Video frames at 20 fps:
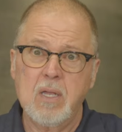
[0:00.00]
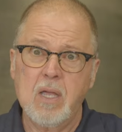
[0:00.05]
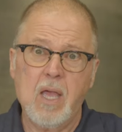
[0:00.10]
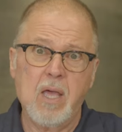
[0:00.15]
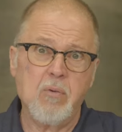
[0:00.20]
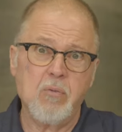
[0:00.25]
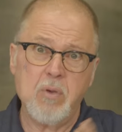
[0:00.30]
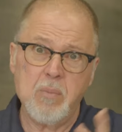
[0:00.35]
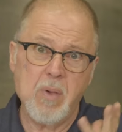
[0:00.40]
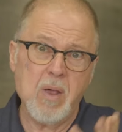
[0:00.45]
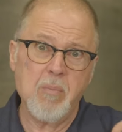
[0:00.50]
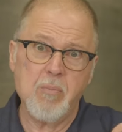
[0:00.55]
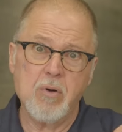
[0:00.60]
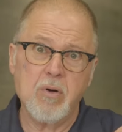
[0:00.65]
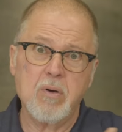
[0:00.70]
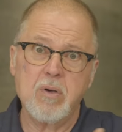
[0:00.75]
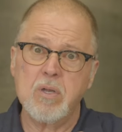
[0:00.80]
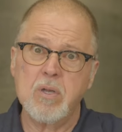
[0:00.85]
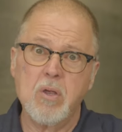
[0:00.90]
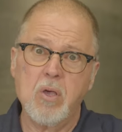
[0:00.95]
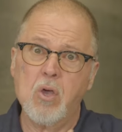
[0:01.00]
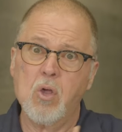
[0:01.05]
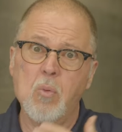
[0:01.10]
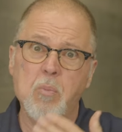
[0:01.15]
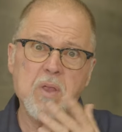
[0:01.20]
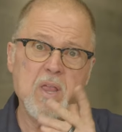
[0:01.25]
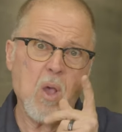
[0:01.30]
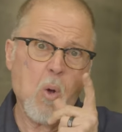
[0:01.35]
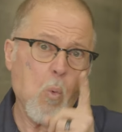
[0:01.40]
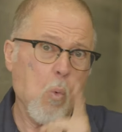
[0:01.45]
And remember, you've got to
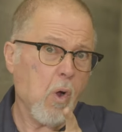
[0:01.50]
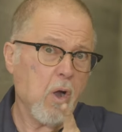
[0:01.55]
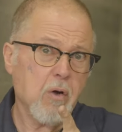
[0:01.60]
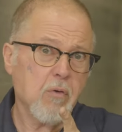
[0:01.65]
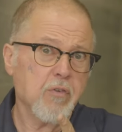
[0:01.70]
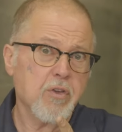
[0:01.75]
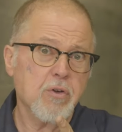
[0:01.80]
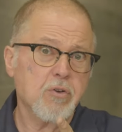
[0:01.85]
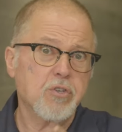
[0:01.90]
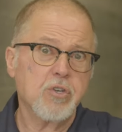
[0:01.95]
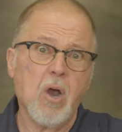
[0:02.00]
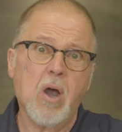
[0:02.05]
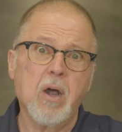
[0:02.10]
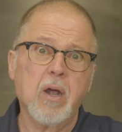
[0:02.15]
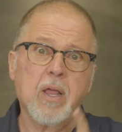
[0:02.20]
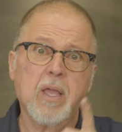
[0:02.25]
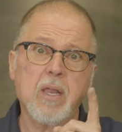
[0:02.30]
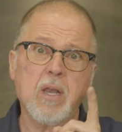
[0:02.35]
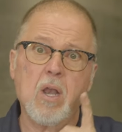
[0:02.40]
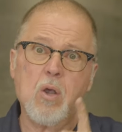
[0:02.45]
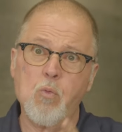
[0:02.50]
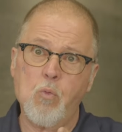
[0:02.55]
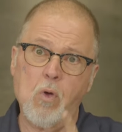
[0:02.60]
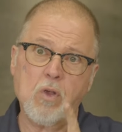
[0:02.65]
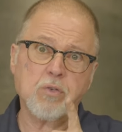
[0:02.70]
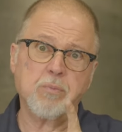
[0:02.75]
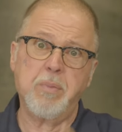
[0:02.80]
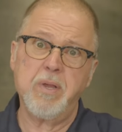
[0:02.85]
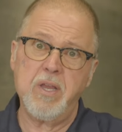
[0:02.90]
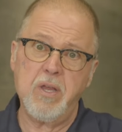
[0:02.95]
be aware of your target and
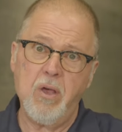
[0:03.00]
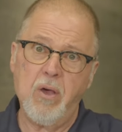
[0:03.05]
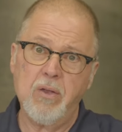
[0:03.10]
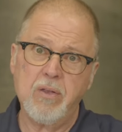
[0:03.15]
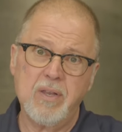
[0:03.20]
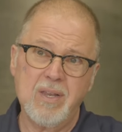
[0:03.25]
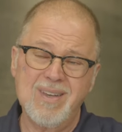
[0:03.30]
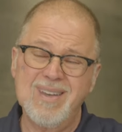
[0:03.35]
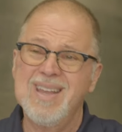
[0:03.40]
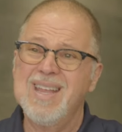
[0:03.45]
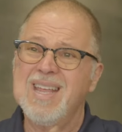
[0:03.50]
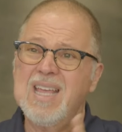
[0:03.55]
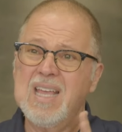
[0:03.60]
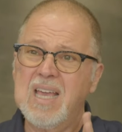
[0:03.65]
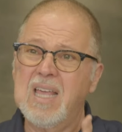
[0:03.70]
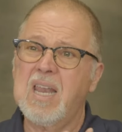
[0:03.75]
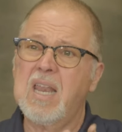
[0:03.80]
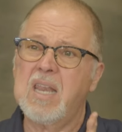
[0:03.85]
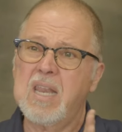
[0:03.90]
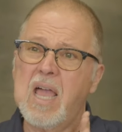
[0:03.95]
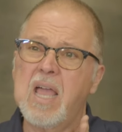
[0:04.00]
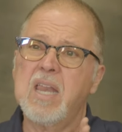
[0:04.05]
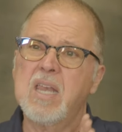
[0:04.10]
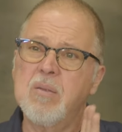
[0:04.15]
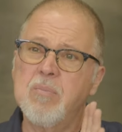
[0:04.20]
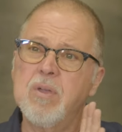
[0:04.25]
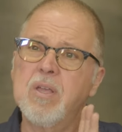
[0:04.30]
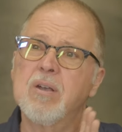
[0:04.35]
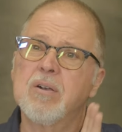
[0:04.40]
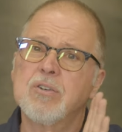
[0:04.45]
what's beyond it. And at 90
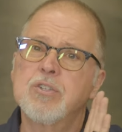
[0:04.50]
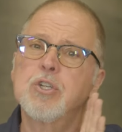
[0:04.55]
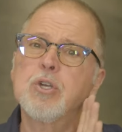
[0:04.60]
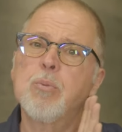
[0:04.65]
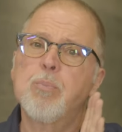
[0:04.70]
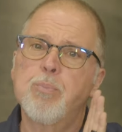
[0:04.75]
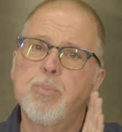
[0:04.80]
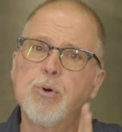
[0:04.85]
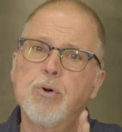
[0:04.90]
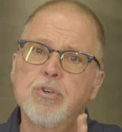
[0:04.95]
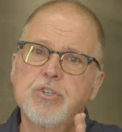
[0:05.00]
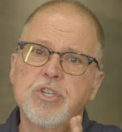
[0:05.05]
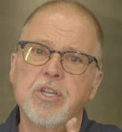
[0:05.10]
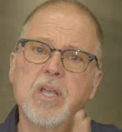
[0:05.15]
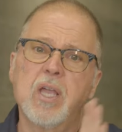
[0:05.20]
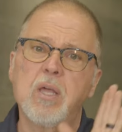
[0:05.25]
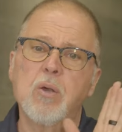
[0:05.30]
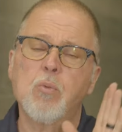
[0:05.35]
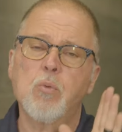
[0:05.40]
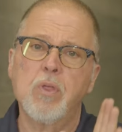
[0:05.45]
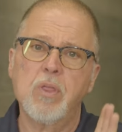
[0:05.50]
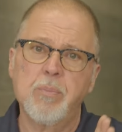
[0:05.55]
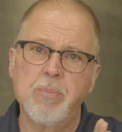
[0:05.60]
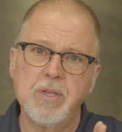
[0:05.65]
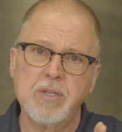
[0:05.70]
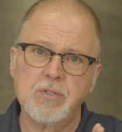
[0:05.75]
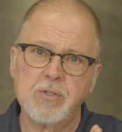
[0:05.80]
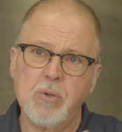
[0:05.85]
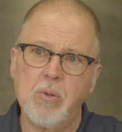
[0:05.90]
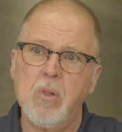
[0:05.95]
meters, you're pushing it with a
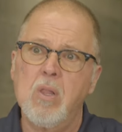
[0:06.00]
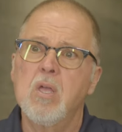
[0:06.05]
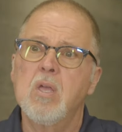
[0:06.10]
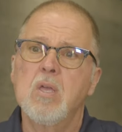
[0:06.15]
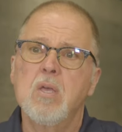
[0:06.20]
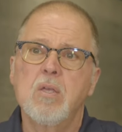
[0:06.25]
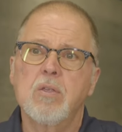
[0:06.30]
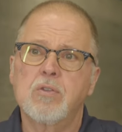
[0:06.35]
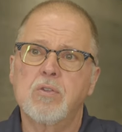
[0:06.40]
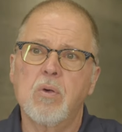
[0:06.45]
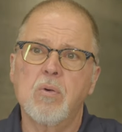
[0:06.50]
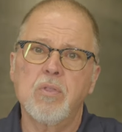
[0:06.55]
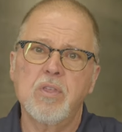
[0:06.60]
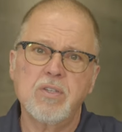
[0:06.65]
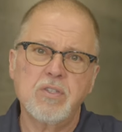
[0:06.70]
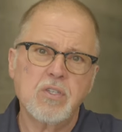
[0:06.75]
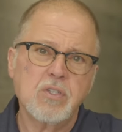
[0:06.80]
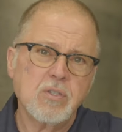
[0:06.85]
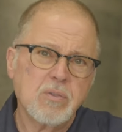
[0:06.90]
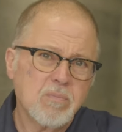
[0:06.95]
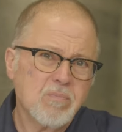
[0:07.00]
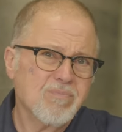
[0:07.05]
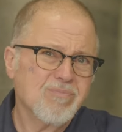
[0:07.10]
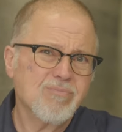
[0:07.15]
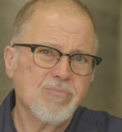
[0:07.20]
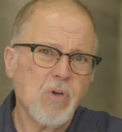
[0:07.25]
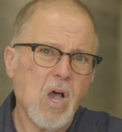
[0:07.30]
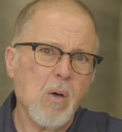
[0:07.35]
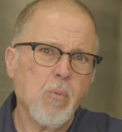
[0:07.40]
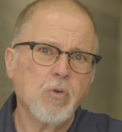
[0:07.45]
pistol. So this is,
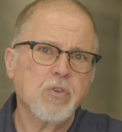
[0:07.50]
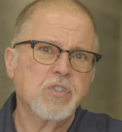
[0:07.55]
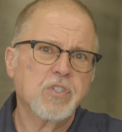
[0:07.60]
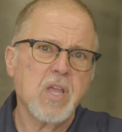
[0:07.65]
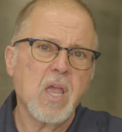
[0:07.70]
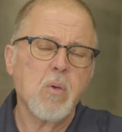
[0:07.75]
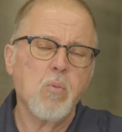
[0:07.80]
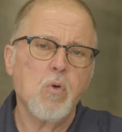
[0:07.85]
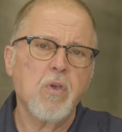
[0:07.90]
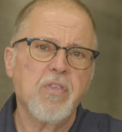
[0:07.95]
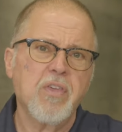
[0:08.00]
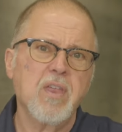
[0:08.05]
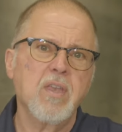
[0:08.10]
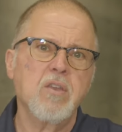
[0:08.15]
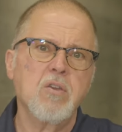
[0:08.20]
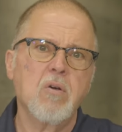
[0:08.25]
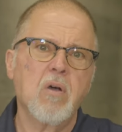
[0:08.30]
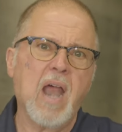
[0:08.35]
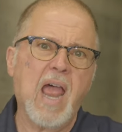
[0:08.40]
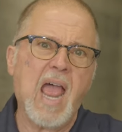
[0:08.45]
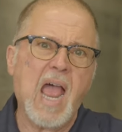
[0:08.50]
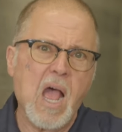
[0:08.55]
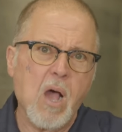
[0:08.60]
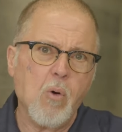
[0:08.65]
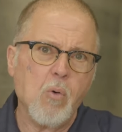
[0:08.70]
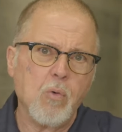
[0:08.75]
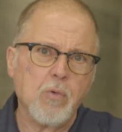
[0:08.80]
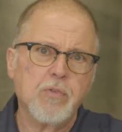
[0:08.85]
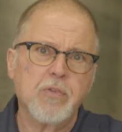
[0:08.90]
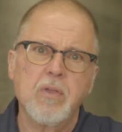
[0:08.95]
I would say, within your
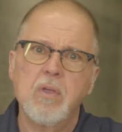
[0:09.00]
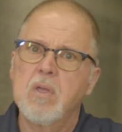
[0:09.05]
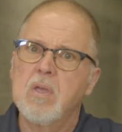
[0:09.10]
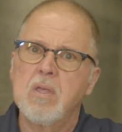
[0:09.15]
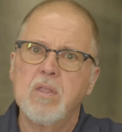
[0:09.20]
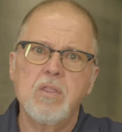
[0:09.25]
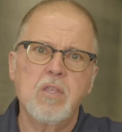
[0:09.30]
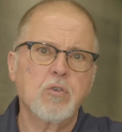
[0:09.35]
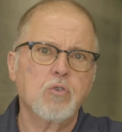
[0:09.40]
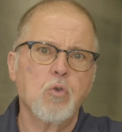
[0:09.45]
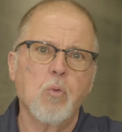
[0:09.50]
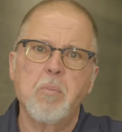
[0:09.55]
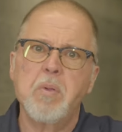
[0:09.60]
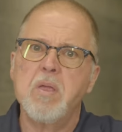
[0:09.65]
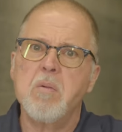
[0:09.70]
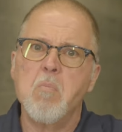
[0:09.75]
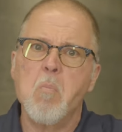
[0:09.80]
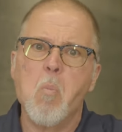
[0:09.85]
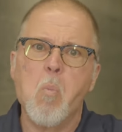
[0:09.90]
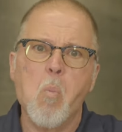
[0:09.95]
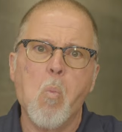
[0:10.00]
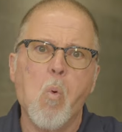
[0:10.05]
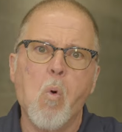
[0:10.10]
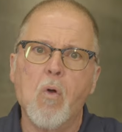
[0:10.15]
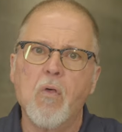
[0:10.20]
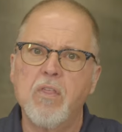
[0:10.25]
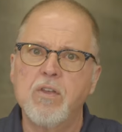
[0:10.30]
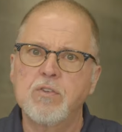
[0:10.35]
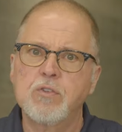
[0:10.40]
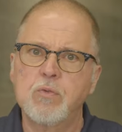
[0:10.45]
house. This will be
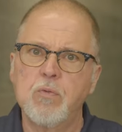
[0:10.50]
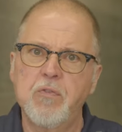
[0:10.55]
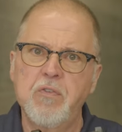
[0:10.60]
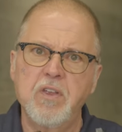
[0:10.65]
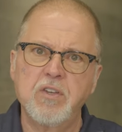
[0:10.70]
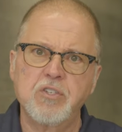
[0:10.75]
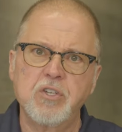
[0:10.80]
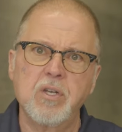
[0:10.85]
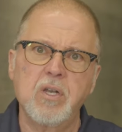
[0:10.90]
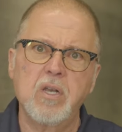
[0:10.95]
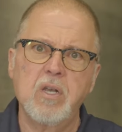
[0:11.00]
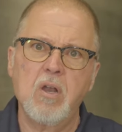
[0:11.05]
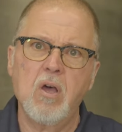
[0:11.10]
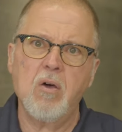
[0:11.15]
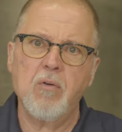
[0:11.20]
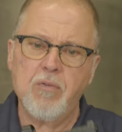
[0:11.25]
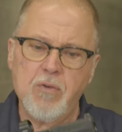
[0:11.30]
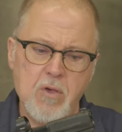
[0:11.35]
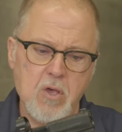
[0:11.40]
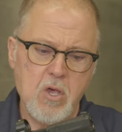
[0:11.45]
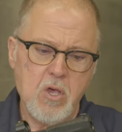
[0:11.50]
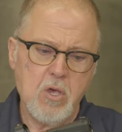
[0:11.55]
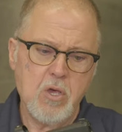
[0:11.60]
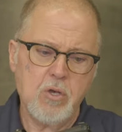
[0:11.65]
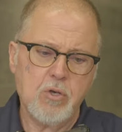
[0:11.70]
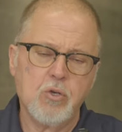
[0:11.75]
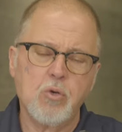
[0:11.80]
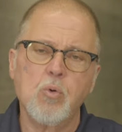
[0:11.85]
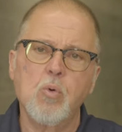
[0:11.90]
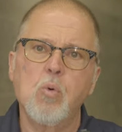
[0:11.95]
more than sufficient enough
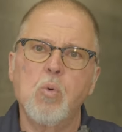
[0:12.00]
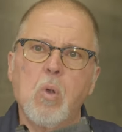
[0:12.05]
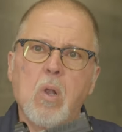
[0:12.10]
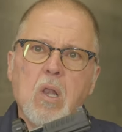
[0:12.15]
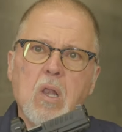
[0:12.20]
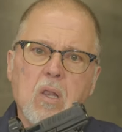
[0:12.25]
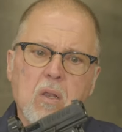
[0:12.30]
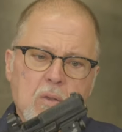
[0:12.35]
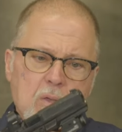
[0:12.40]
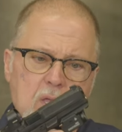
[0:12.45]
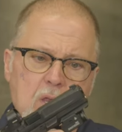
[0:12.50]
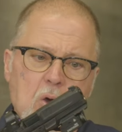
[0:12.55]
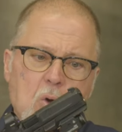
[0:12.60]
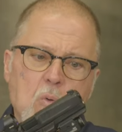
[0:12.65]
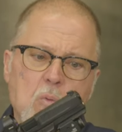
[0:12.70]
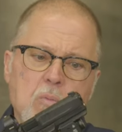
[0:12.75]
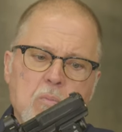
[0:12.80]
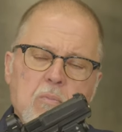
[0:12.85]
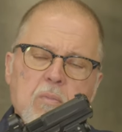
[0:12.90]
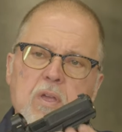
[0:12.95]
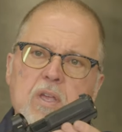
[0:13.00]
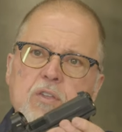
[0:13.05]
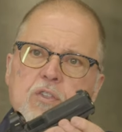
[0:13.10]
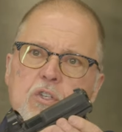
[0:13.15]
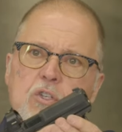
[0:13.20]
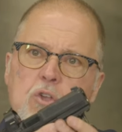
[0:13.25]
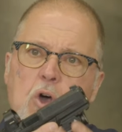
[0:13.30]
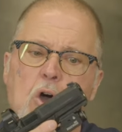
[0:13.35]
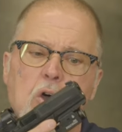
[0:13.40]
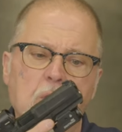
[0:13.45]
to, you know,
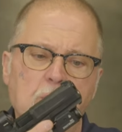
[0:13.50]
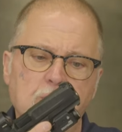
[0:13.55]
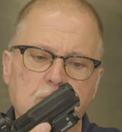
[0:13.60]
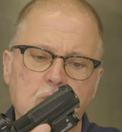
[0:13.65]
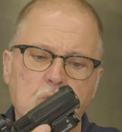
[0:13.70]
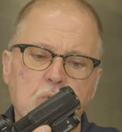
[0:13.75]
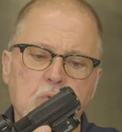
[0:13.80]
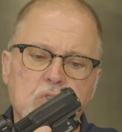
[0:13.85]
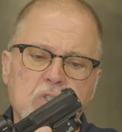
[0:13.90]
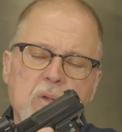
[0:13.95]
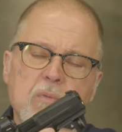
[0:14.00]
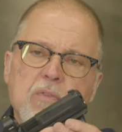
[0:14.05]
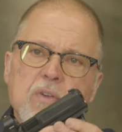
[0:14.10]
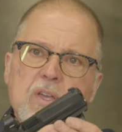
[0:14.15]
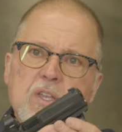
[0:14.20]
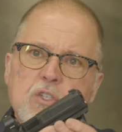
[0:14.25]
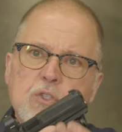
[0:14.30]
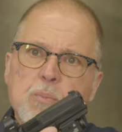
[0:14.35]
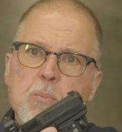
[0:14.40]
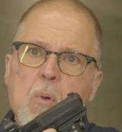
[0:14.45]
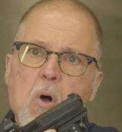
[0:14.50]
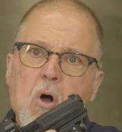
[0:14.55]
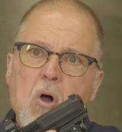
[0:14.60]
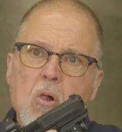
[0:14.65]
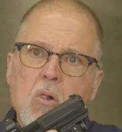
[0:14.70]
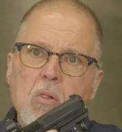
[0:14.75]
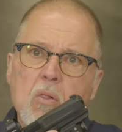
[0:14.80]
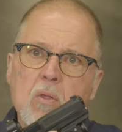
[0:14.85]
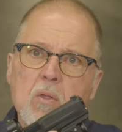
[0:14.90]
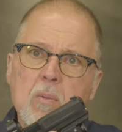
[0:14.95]
it's unobtrusive, it's
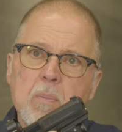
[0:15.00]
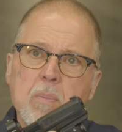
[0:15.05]
small,